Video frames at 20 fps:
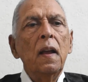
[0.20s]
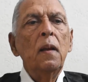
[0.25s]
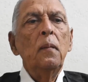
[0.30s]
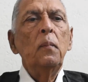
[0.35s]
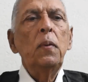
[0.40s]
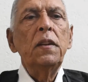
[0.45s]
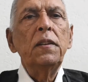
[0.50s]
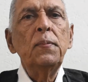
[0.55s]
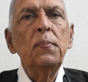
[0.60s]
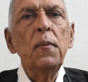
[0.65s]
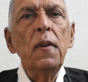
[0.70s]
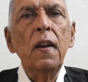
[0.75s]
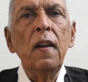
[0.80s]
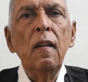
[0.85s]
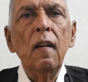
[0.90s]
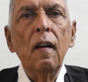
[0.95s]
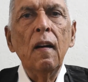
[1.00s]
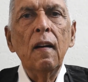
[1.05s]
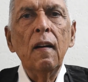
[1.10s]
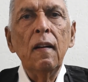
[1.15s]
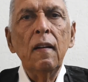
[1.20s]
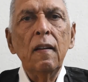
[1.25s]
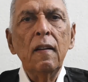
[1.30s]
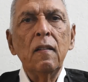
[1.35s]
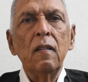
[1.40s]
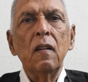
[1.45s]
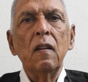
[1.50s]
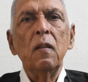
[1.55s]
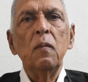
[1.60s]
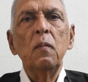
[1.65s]

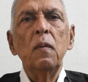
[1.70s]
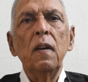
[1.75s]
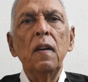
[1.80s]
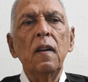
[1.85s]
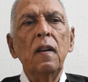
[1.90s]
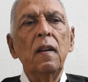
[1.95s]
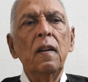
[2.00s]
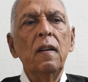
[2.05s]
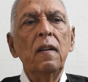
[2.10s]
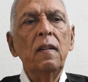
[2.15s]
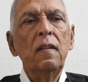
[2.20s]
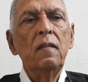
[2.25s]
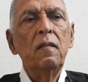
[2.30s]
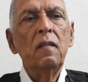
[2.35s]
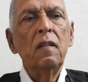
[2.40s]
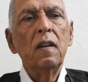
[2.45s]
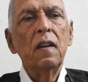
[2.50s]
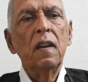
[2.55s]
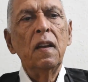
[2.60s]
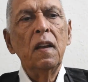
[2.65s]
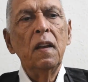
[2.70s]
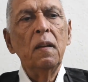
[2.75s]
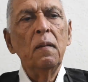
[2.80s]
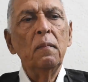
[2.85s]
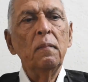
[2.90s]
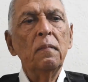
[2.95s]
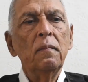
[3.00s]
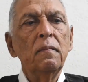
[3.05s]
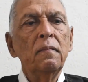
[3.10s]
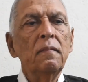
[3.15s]
Bismillahirrahmanirrahim.
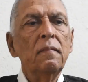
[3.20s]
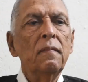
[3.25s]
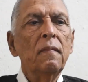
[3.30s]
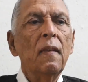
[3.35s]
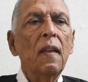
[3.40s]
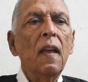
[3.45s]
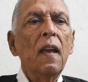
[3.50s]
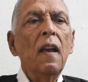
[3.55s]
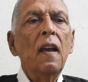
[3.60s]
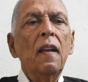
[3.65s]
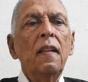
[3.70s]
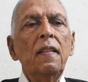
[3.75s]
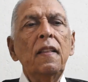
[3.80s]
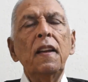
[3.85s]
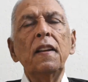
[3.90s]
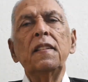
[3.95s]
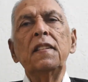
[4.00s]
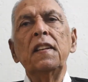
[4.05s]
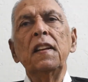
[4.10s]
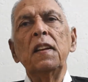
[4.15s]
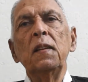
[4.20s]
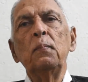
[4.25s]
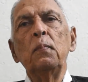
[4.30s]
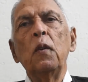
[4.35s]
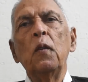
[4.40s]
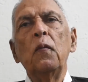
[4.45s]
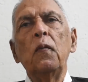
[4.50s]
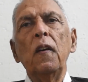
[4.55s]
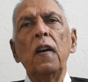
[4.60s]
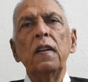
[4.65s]
This is
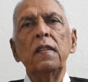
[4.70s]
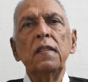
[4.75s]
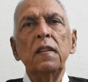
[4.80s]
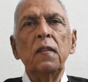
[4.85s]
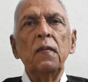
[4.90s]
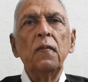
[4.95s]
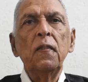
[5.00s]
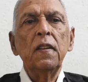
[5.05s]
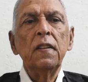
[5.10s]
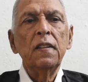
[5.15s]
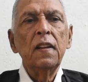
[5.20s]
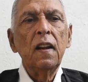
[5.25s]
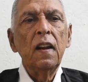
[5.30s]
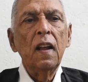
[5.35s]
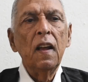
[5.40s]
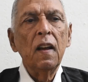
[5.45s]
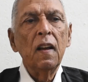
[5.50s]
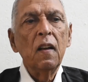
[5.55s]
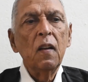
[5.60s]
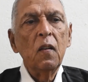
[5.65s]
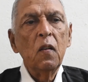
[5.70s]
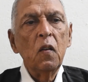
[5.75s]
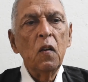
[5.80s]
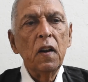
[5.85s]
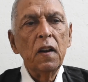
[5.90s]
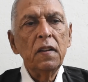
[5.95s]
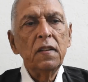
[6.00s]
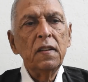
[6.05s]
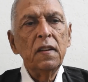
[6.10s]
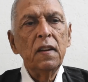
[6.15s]
Professor Fazalak
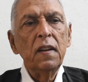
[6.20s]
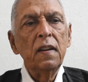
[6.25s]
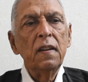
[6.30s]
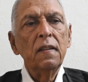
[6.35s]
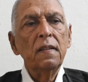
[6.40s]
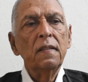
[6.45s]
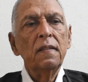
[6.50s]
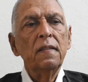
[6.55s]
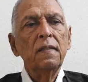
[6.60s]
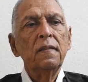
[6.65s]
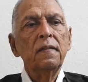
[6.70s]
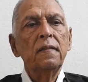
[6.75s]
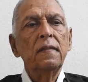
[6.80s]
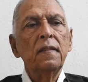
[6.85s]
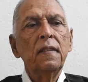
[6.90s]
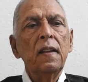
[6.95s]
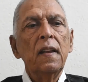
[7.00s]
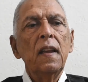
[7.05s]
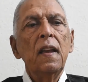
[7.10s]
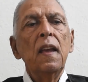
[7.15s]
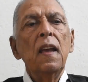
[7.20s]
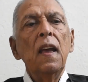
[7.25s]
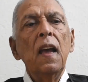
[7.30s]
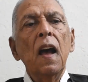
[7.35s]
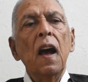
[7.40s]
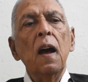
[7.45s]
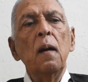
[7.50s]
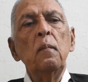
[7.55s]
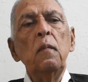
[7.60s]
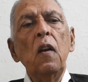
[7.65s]
Qureshi.
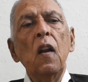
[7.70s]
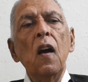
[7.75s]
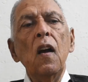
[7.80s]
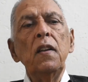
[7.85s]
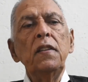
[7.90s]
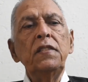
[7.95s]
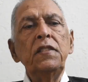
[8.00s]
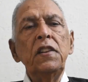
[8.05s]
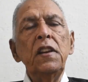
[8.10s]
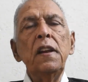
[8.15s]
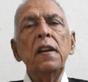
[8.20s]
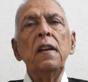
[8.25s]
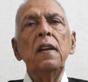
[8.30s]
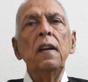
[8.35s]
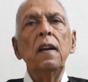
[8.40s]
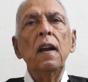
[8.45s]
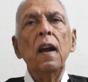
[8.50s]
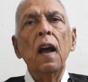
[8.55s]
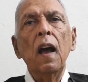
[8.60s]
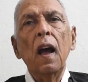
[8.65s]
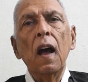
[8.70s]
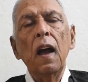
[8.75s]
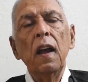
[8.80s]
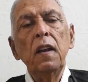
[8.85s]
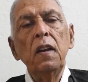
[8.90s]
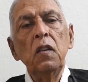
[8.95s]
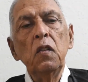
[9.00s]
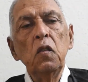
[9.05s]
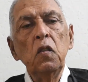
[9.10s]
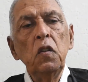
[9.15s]
I'm launching a
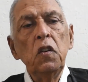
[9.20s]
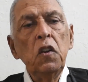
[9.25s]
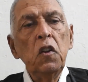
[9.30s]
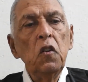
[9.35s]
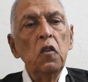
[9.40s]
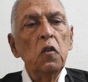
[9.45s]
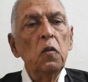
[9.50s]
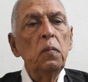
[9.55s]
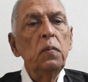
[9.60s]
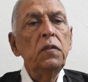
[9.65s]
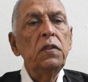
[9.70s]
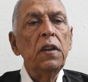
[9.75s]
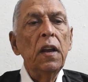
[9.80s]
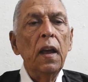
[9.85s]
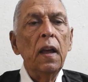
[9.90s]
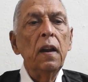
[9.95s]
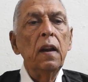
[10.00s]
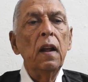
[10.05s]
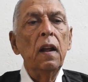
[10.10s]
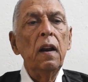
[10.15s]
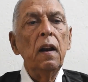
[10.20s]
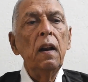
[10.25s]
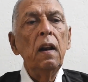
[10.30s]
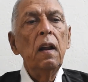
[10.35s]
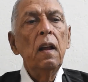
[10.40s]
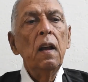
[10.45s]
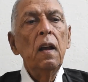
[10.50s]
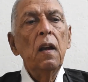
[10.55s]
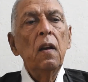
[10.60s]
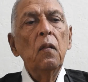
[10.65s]
YouTube
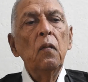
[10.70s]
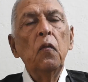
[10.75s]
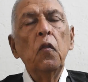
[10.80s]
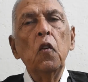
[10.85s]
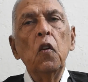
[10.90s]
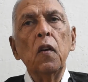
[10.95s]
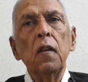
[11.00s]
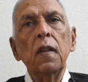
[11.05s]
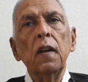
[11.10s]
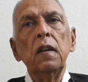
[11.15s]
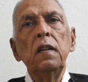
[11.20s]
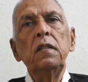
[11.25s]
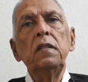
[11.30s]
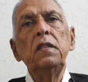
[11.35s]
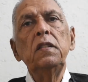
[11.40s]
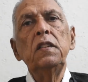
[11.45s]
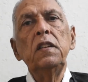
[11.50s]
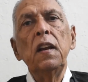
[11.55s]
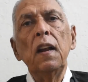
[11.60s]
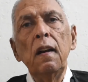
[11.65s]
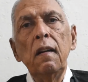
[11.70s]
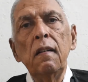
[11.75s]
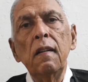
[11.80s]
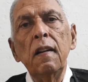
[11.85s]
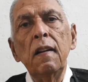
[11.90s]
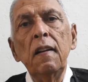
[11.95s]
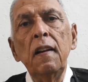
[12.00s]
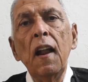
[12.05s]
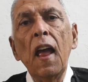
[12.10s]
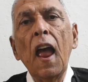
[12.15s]
channel for the
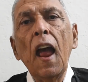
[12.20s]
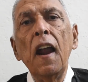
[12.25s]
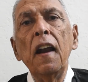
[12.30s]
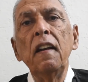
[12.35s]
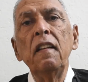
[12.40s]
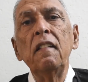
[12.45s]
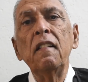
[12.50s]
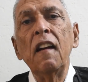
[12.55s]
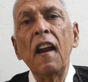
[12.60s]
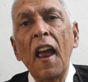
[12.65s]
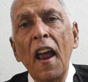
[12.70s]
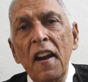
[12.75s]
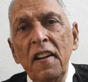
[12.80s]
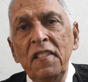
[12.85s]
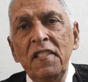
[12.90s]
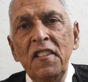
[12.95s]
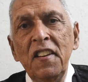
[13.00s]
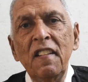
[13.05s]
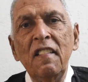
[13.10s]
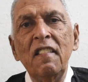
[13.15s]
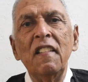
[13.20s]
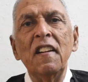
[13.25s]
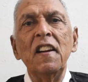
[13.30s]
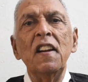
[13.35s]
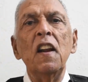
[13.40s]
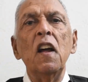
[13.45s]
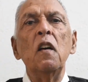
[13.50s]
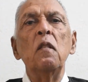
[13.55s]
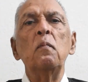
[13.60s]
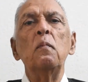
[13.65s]
children and
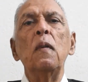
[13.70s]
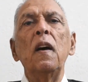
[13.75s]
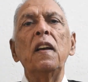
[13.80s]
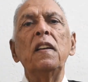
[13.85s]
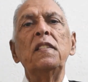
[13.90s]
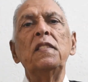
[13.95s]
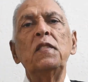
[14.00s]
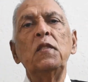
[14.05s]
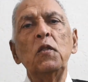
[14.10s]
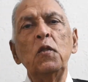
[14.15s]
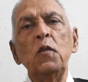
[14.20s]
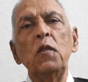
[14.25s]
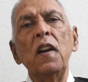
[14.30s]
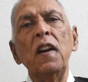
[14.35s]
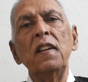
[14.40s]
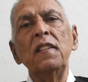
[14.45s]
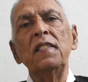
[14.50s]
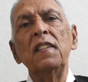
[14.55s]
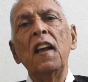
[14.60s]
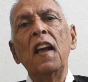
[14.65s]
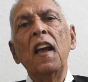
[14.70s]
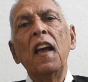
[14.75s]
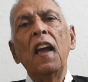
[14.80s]
grandchildren of my students